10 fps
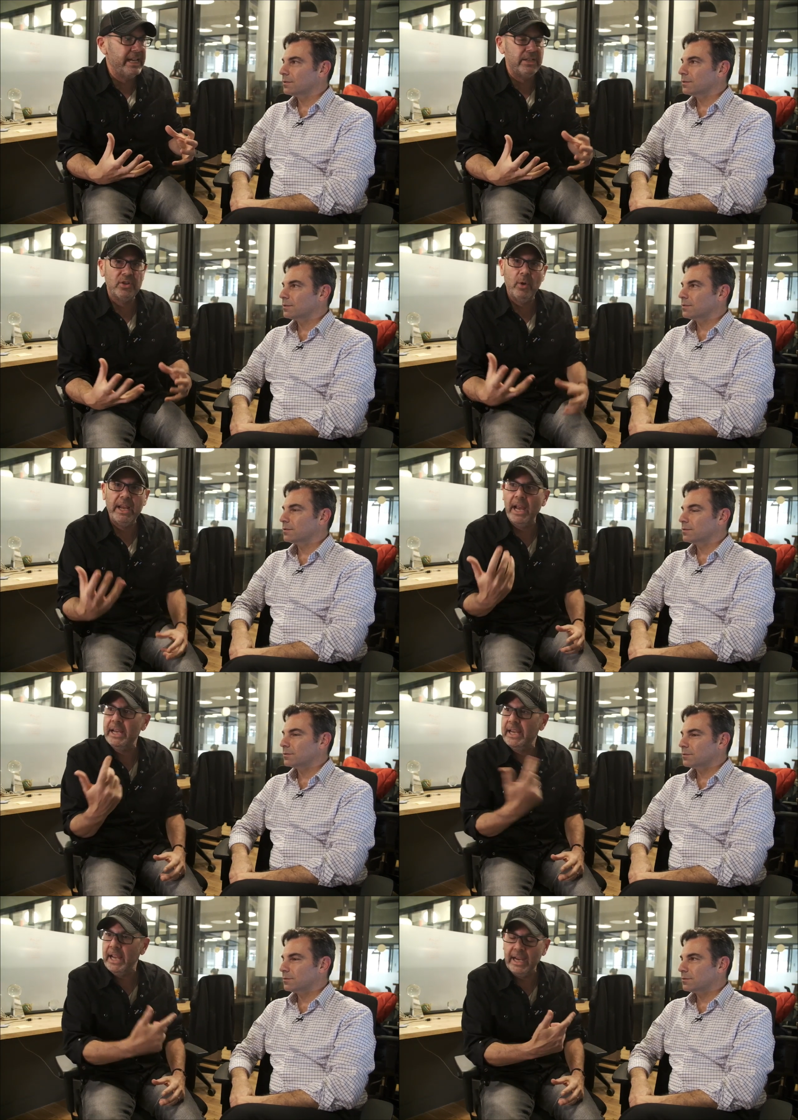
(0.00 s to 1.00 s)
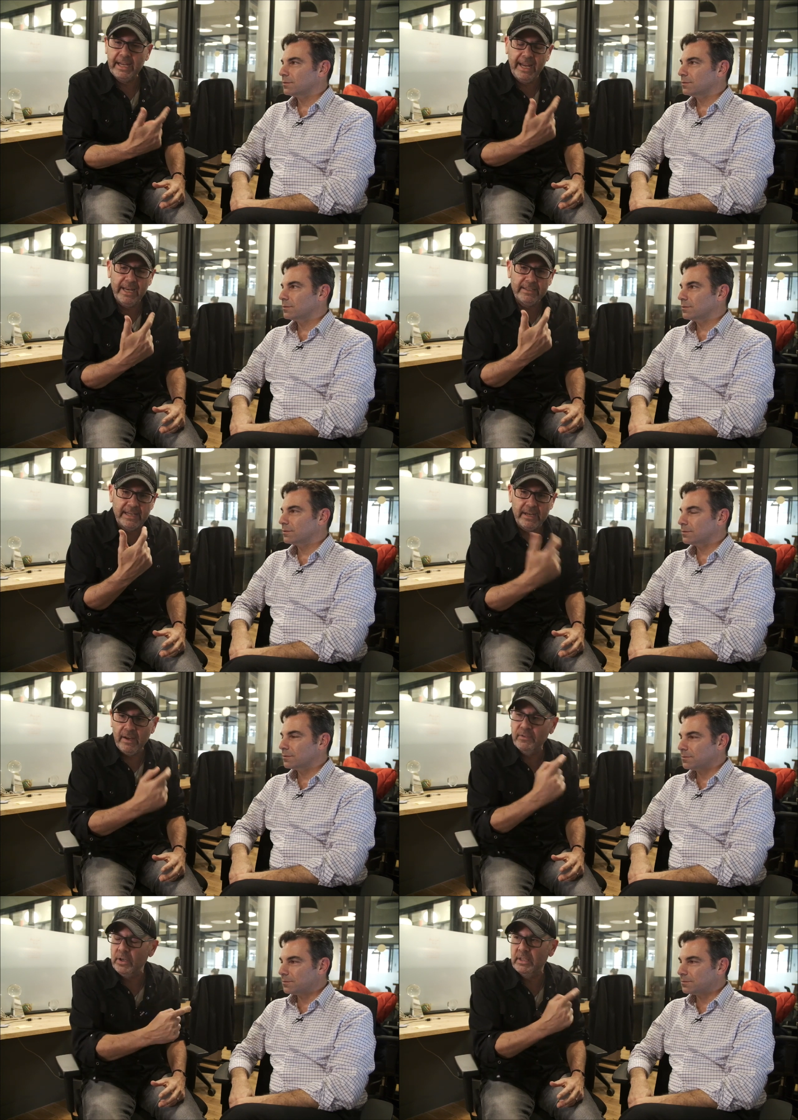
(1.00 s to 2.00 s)
Speaker 1: need. So I, I I can't say
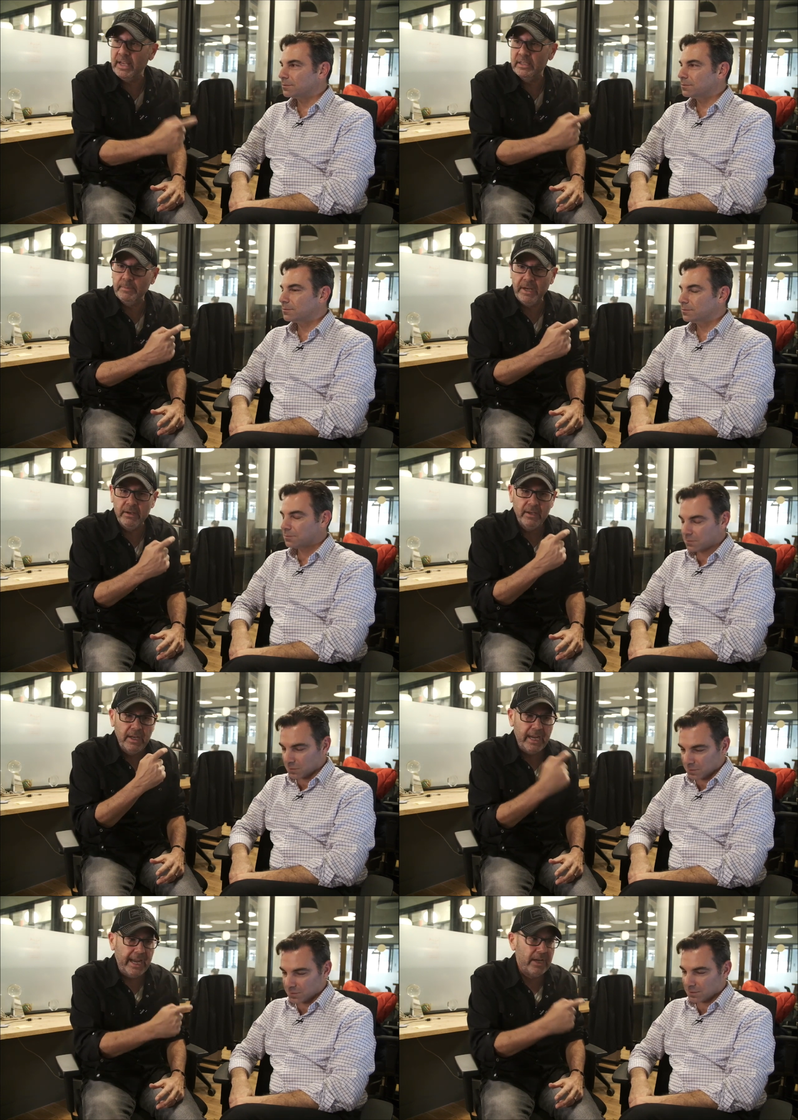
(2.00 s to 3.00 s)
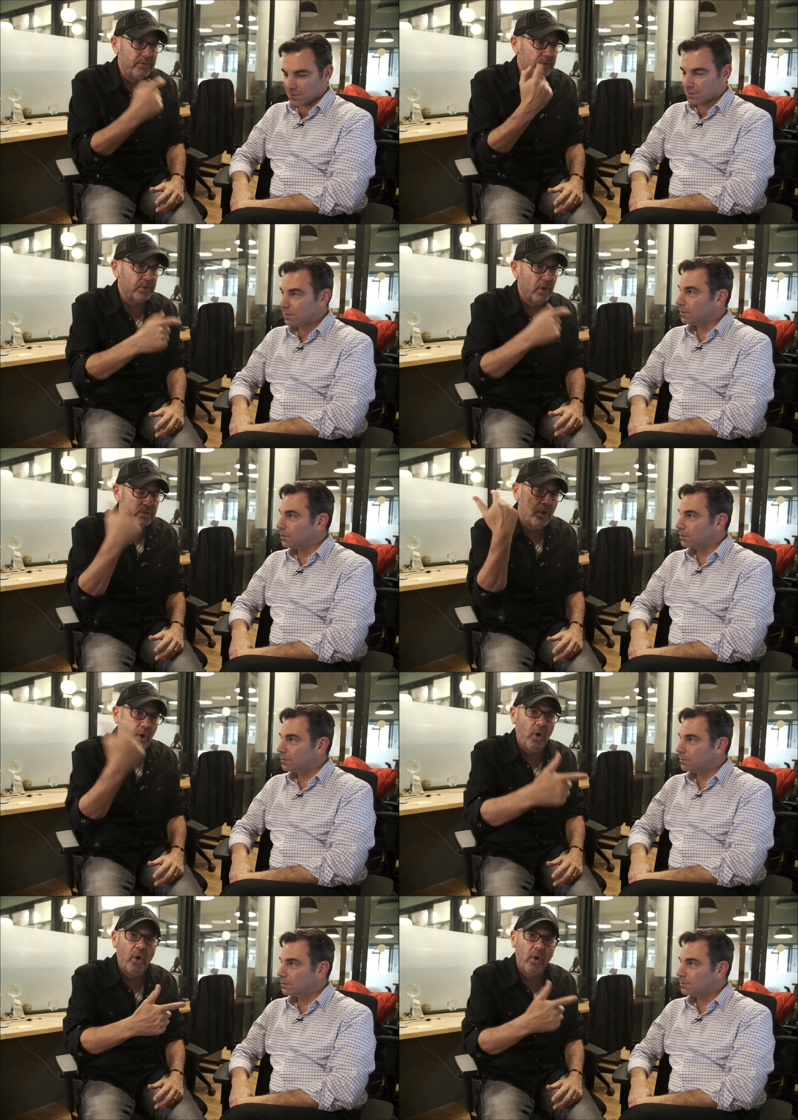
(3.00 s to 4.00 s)
enough good things about Andrew Charles, the
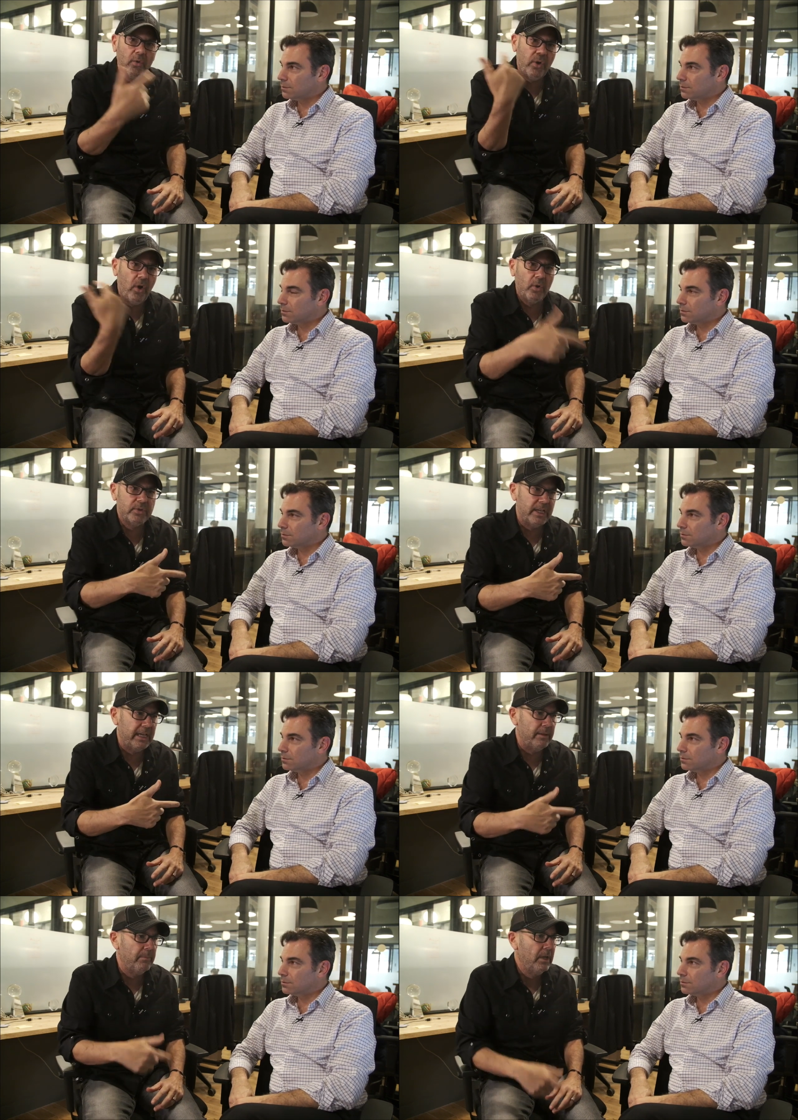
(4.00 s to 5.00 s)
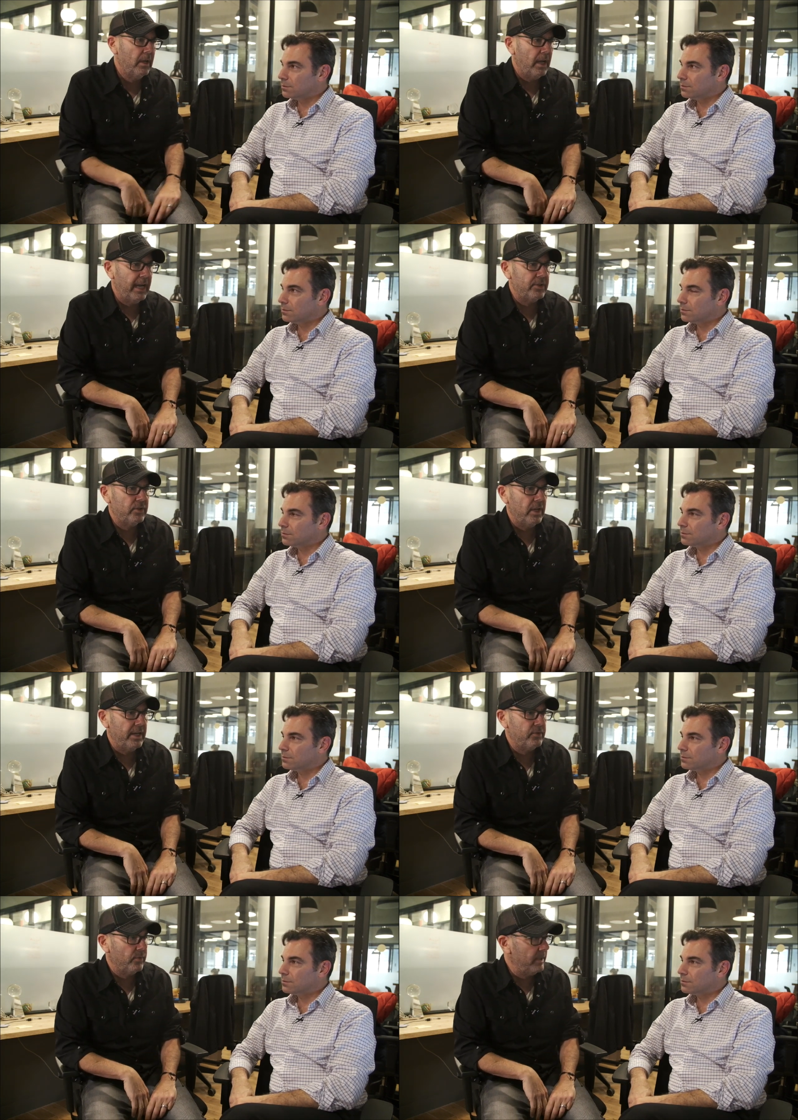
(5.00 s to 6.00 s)
whole the whole team at,
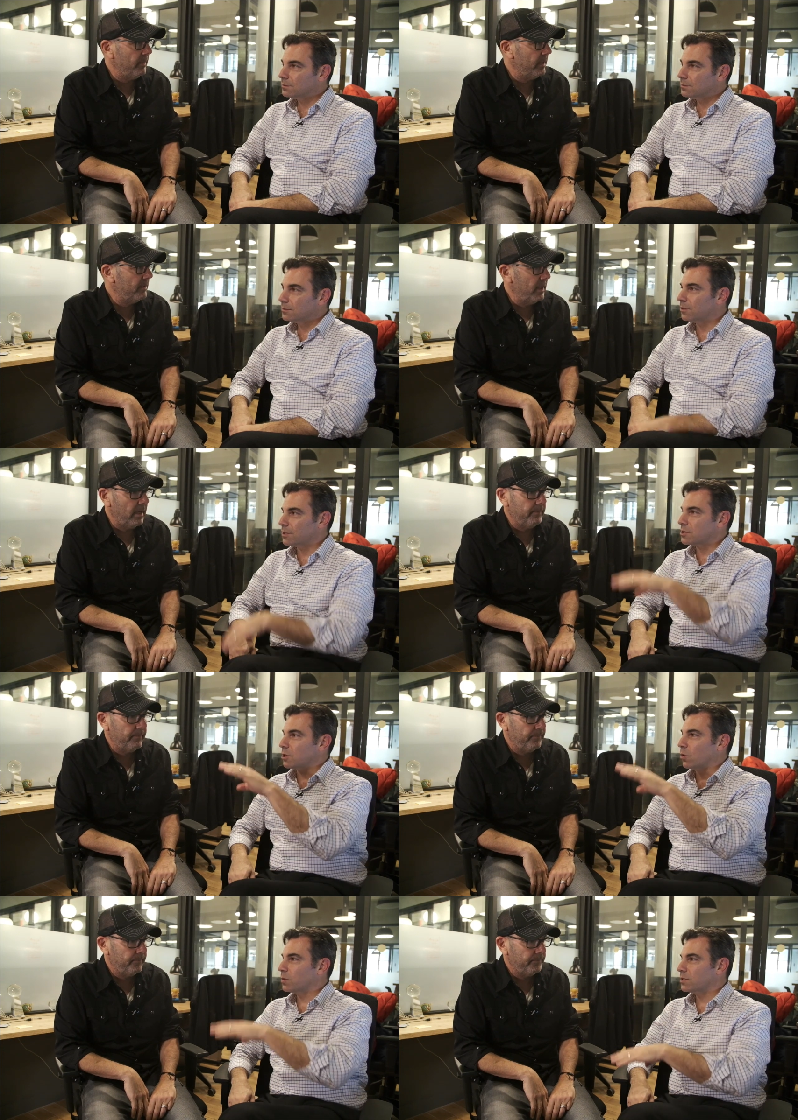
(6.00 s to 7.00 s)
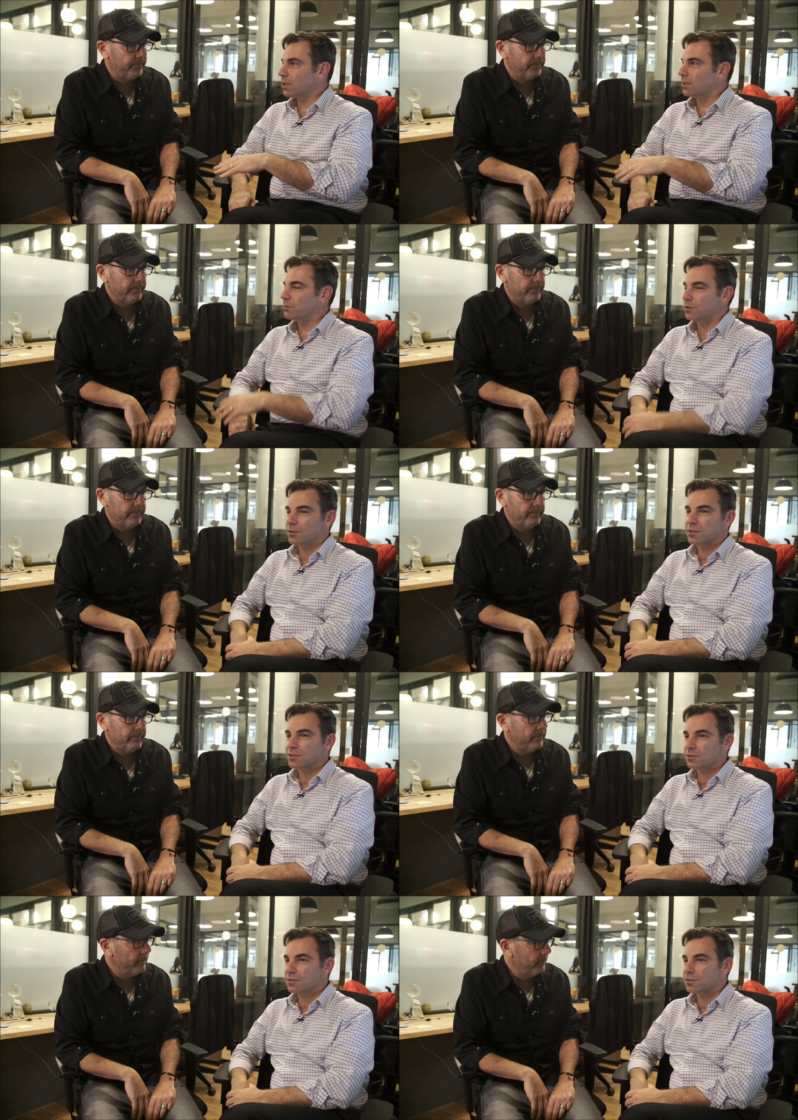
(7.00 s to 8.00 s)
Speaker 2: at Dreamit. No, that's the only time during
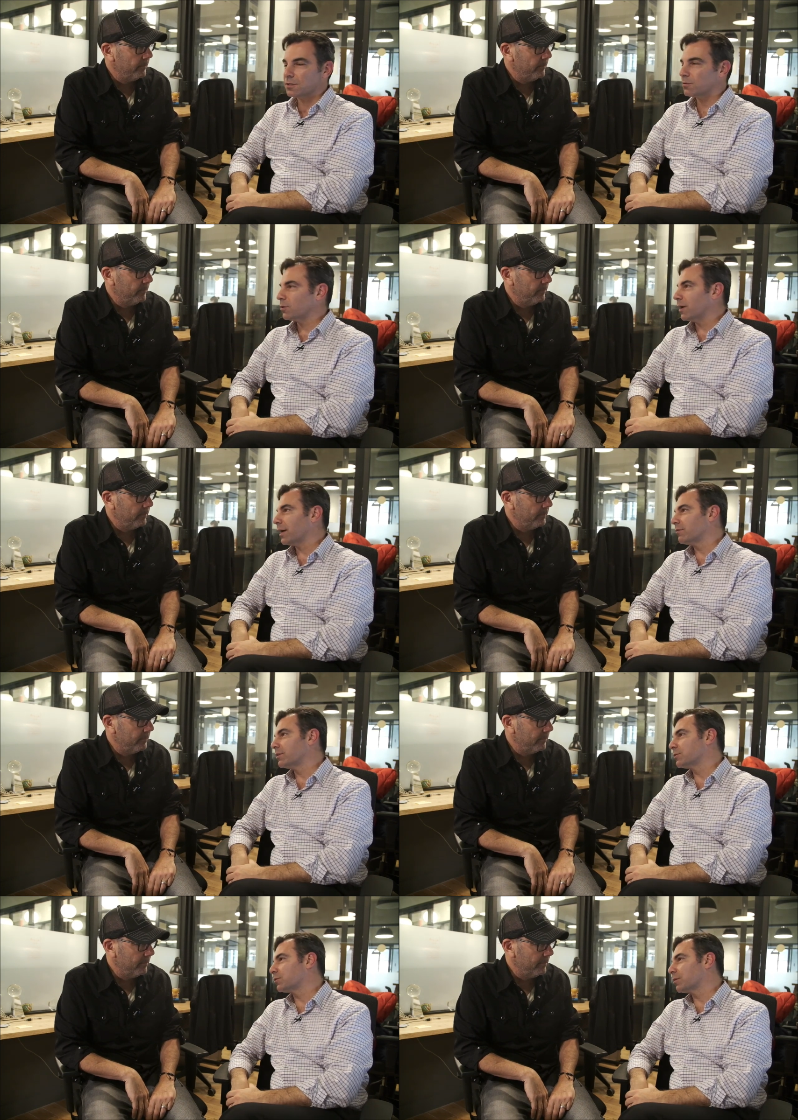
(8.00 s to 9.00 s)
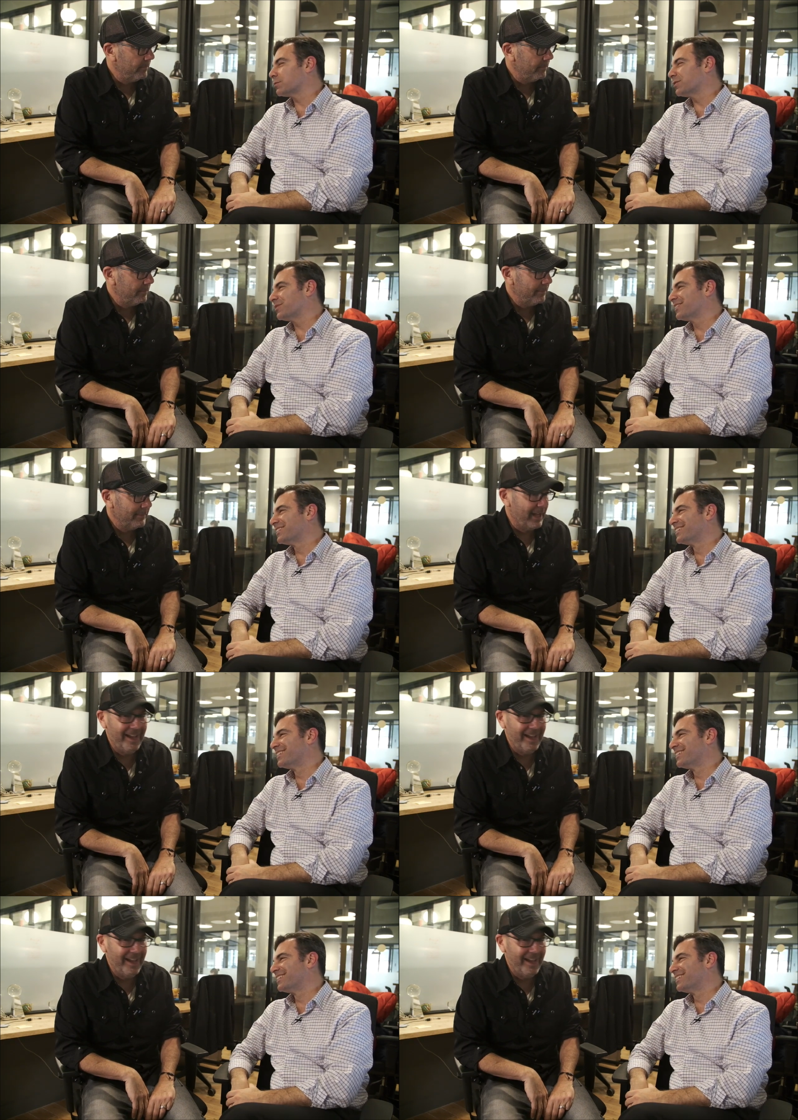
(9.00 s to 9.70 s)
this, this interview I haven't interrupted you.